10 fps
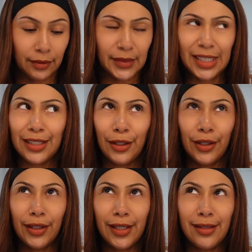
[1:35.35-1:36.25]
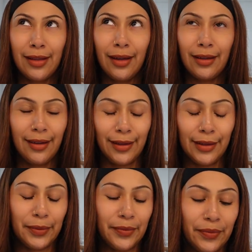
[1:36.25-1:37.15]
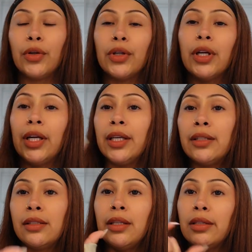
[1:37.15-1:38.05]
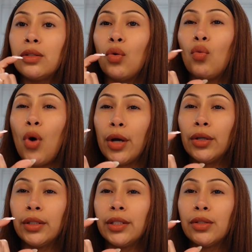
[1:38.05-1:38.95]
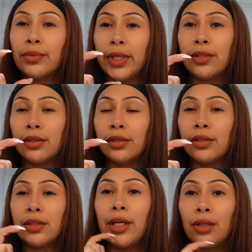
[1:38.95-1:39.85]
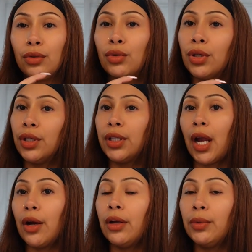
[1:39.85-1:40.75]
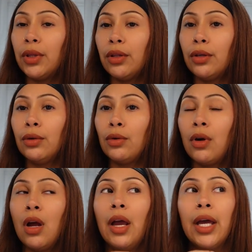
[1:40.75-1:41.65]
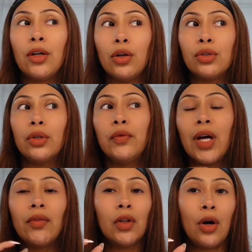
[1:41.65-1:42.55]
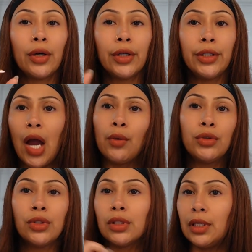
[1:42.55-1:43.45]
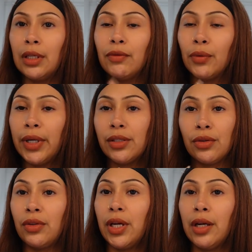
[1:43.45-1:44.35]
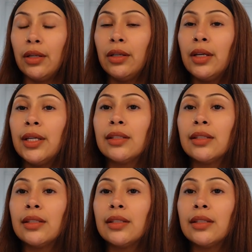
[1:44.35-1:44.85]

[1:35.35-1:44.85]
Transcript: Is it her that said that? I don't know. There is these waterless razors that you could carry with you. And also if you have a locker, I would just leave a razor there.